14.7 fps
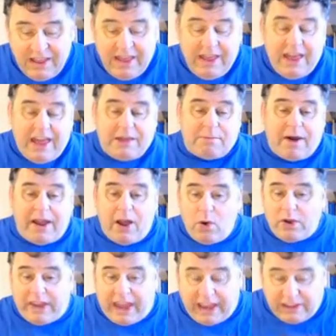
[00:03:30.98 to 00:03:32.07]
In my own
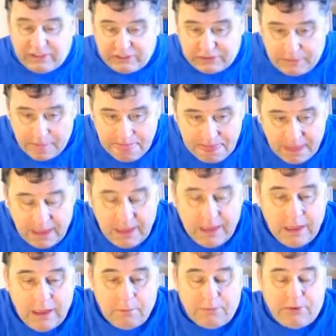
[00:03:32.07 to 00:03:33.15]
case,
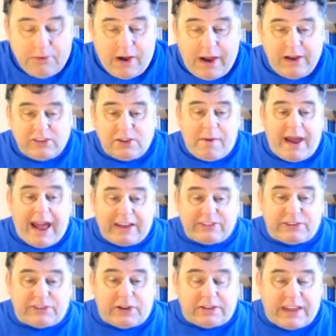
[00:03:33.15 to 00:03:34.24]
prior to my
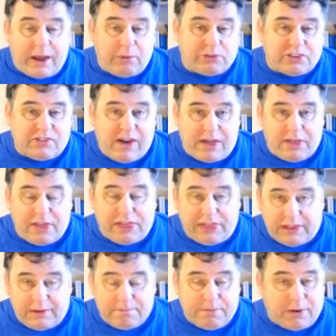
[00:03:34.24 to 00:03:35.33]
accident, I was a rather
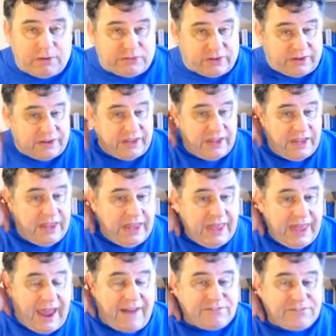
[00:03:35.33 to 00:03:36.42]
thin person.
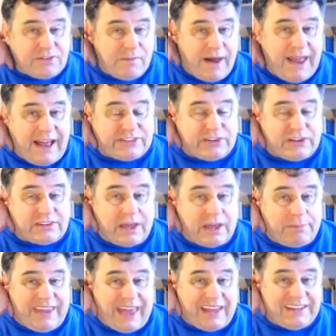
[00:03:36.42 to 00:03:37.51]
After my accident, I
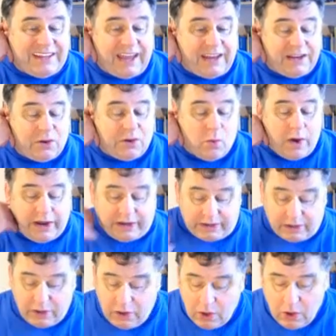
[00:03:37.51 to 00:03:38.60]
began gaining weight.
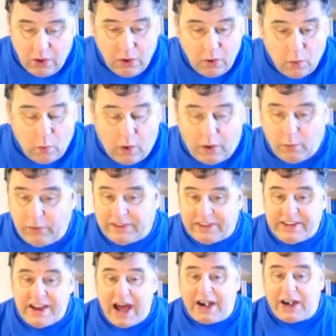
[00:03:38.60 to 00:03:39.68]
What we did
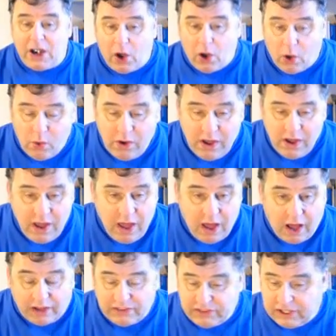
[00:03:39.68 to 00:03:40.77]
not know
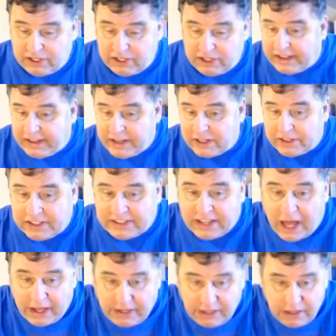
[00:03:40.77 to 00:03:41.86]
until I nearly
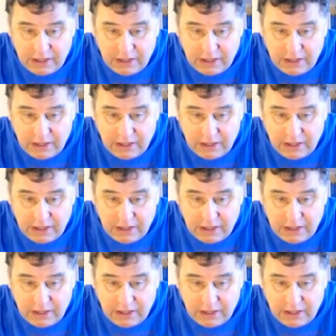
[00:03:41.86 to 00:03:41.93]
died